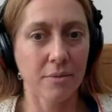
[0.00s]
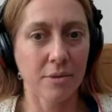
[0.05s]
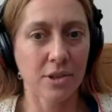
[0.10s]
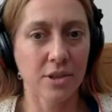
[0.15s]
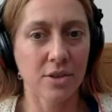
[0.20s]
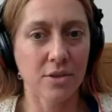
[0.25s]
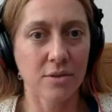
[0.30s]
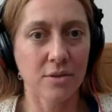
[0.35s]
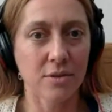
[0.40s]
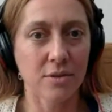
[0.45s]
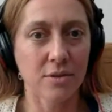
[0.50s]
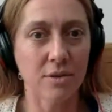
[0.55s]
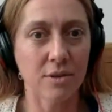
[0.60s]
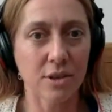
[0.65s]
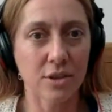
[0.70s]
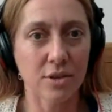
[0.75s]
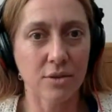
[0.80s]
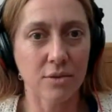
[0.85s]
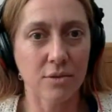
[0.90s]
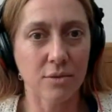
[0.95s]

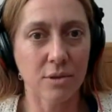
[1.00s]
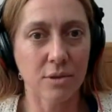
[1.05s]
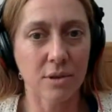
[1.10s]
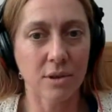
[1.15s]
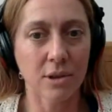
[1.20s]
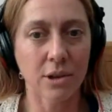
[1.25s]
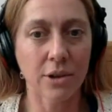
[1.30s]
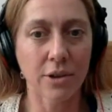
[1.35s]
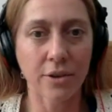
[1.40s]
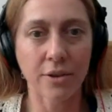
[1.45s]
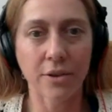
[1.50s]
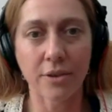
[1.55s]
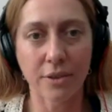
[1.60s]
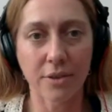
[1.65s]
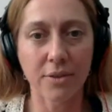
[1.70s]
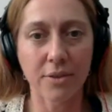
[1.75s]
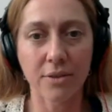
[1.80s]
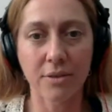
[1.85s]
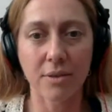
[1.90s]
students to learn